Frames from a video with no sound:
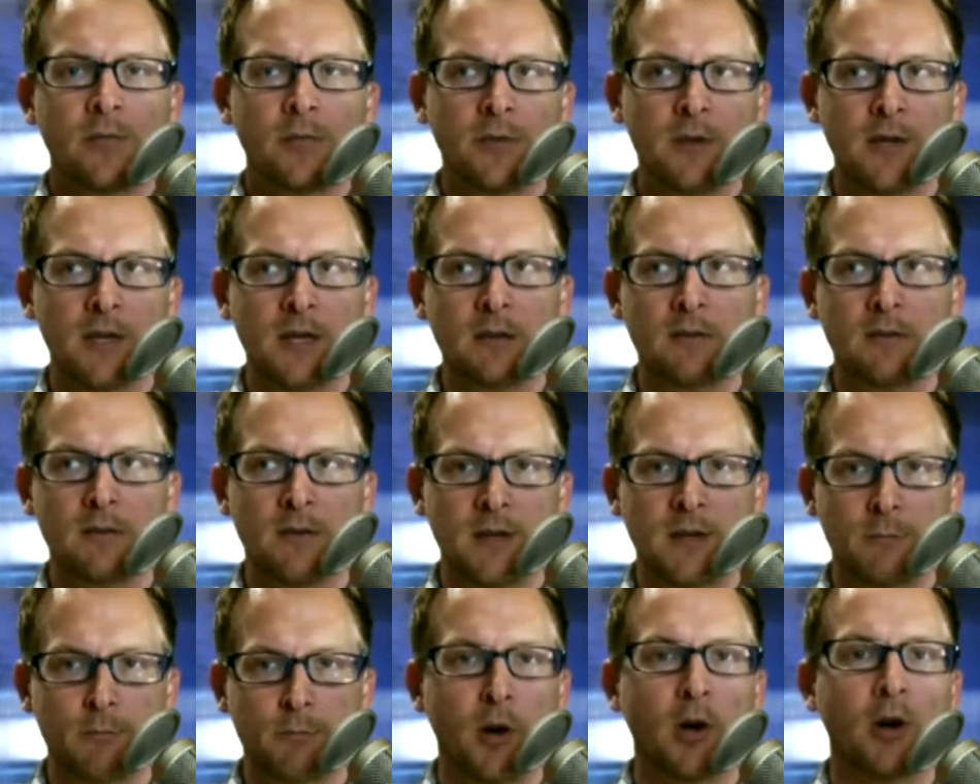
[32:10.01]
the
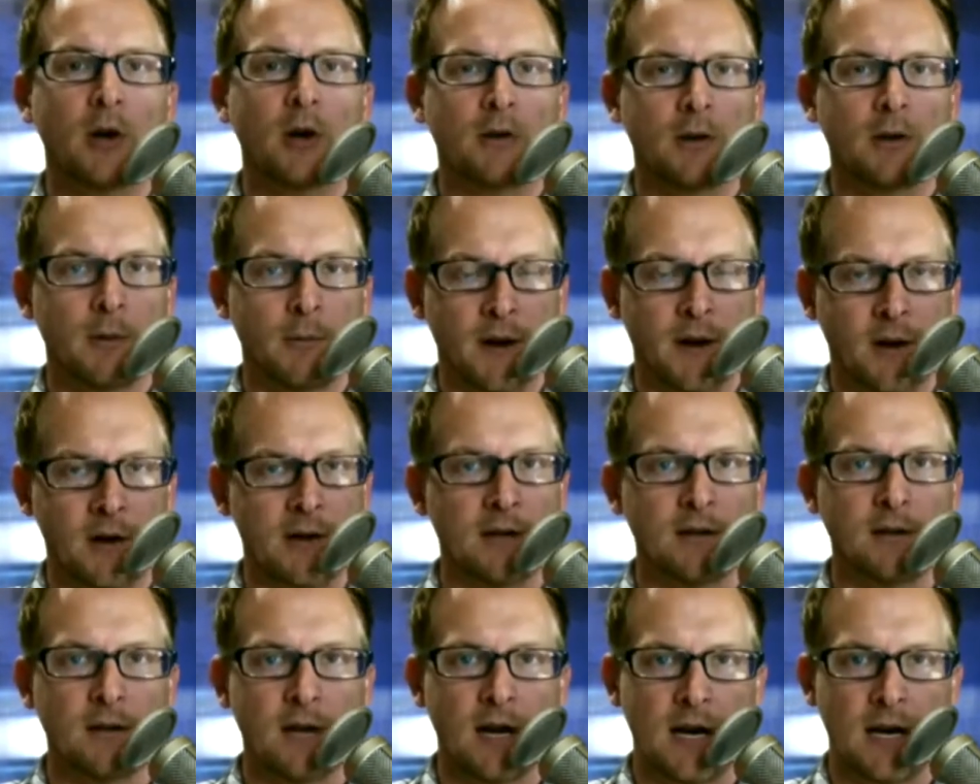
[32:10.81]
the book
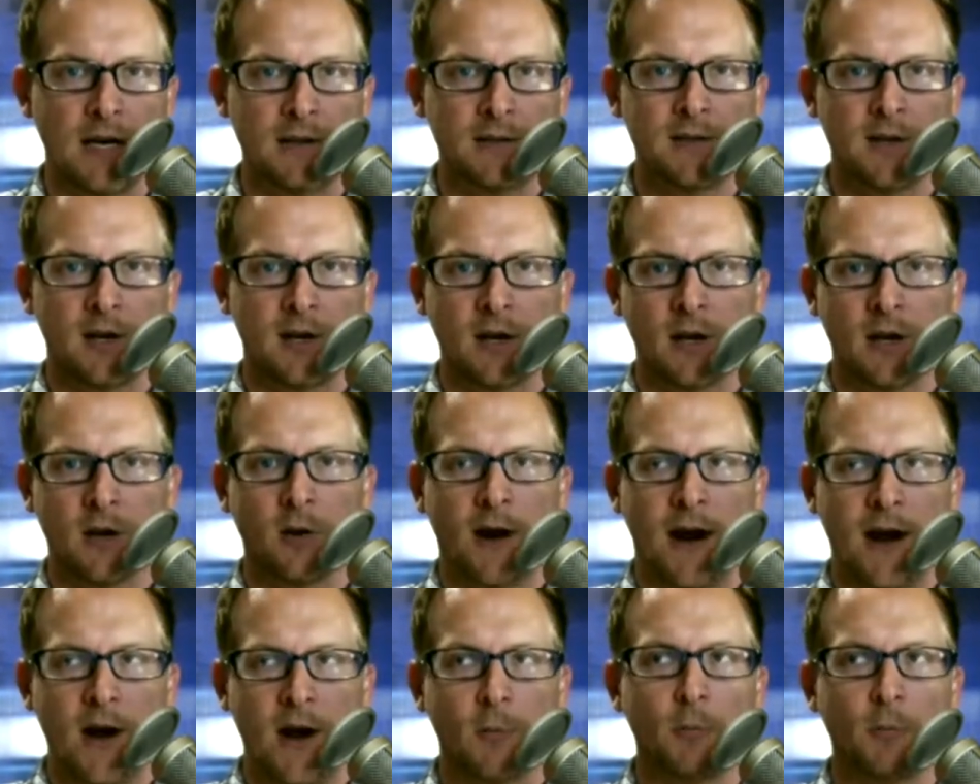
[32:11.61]
American Gods are
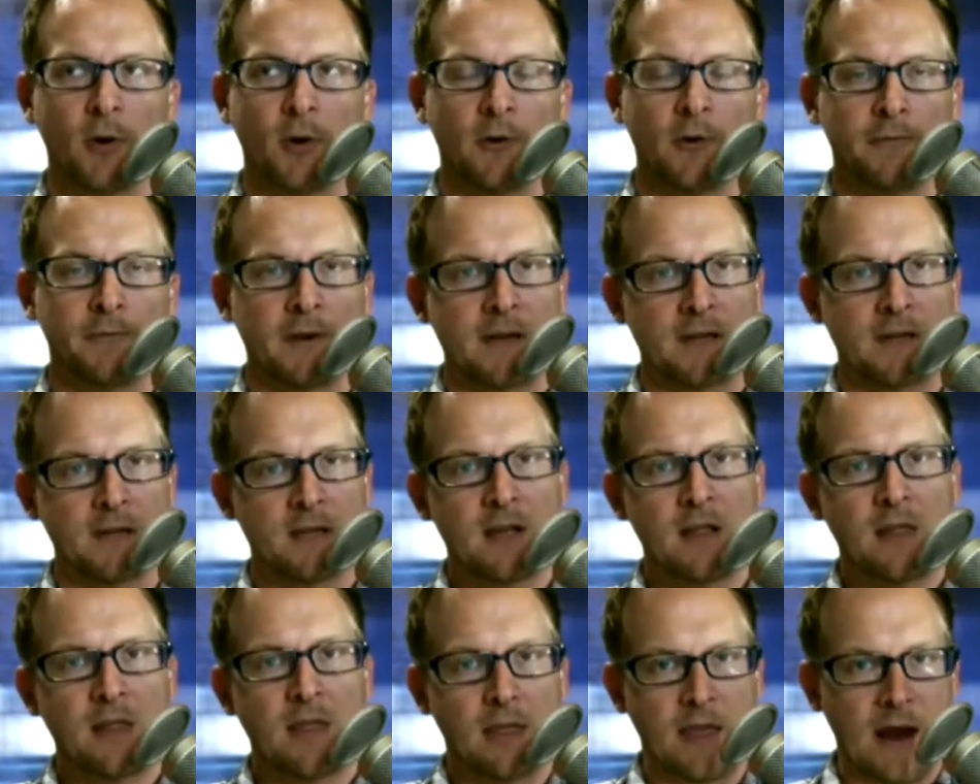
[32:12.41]
or how perfect
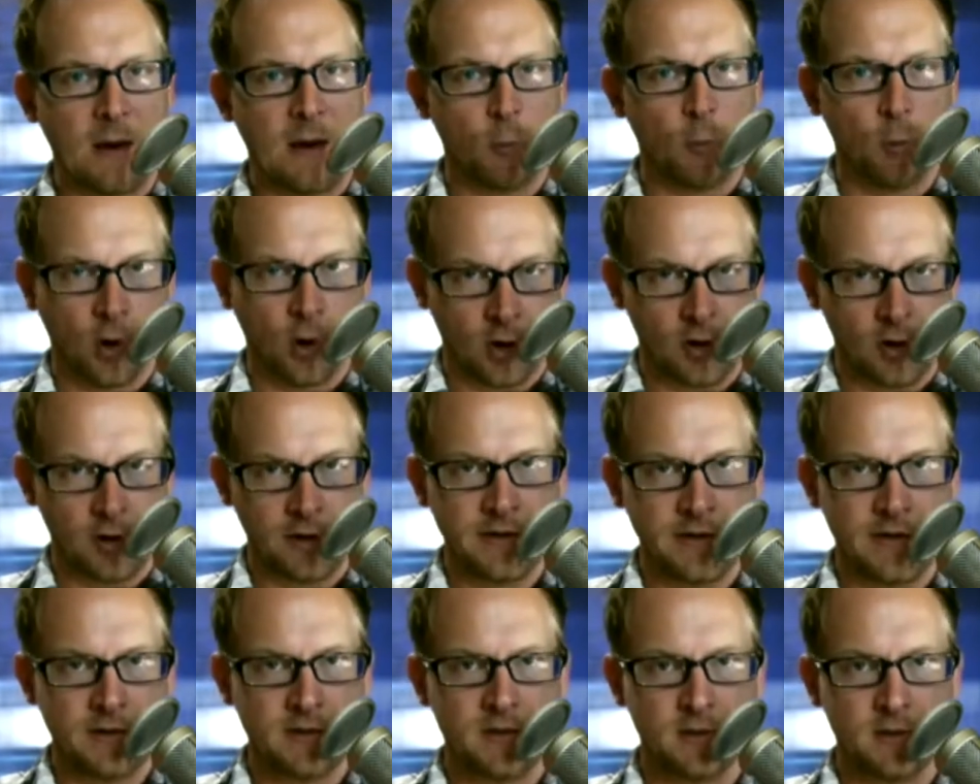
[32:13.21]
that world
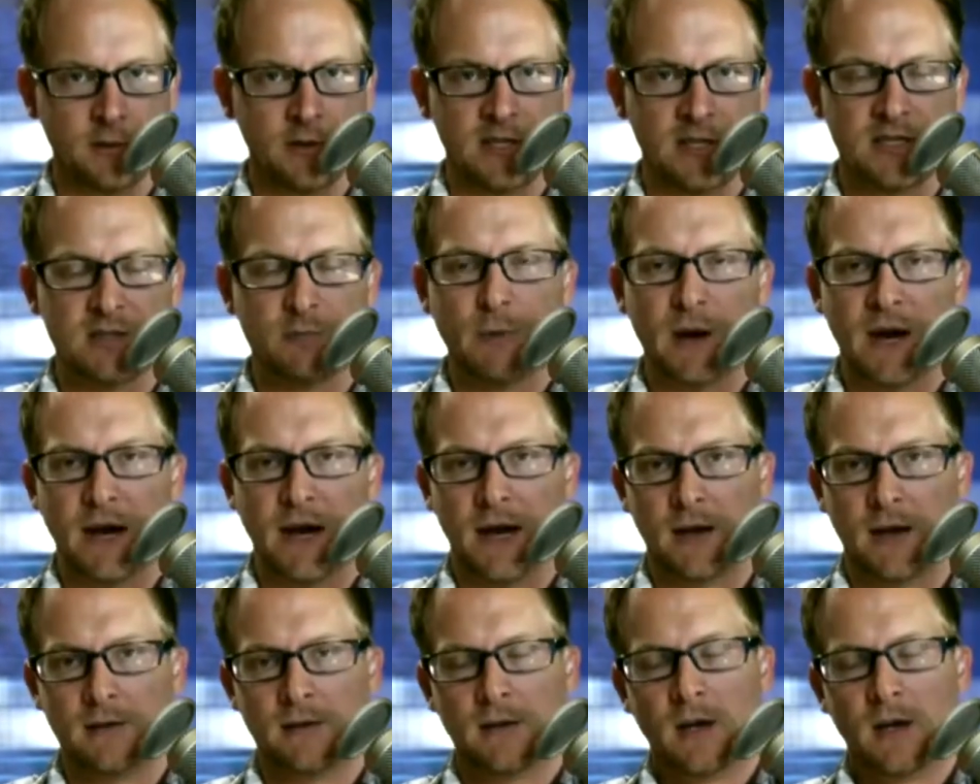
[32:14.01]
is to
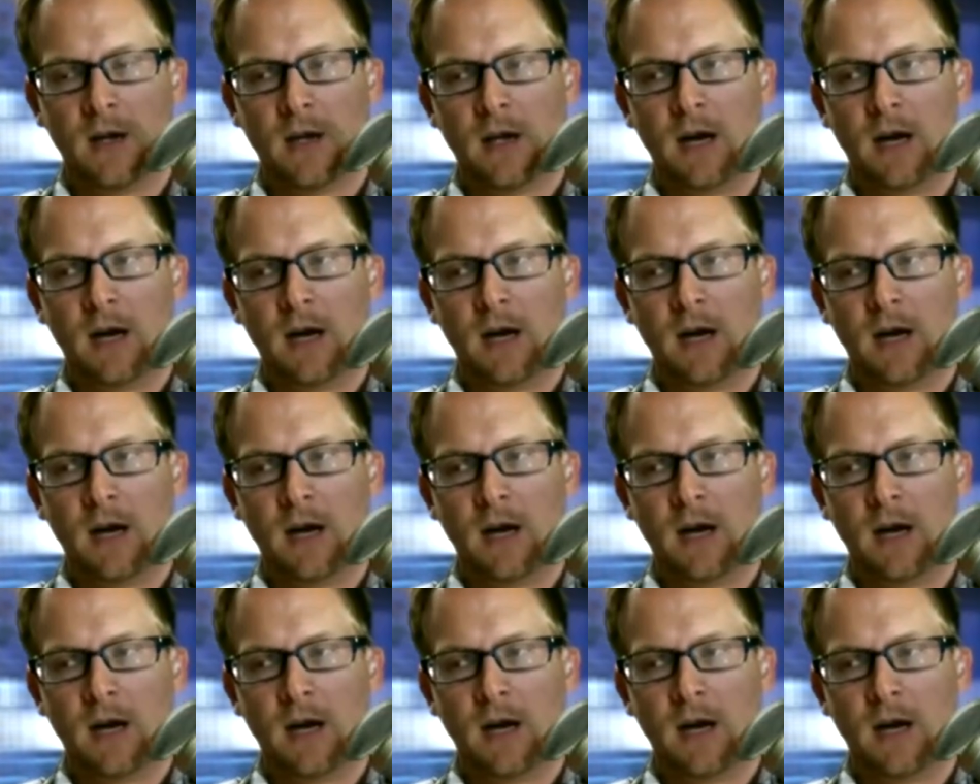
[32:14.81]
expand.